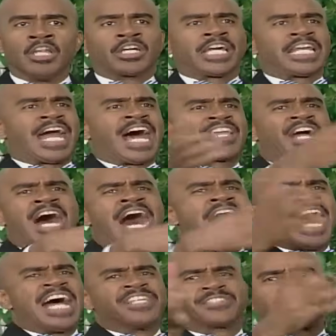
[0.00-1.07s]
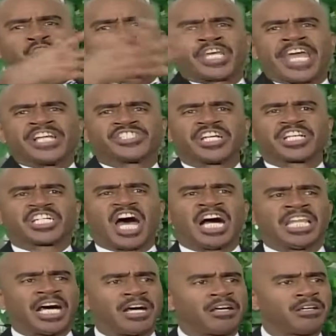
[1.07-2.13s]
Look at how your eyes is changing
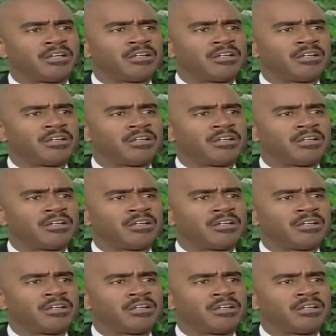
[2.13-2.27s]
color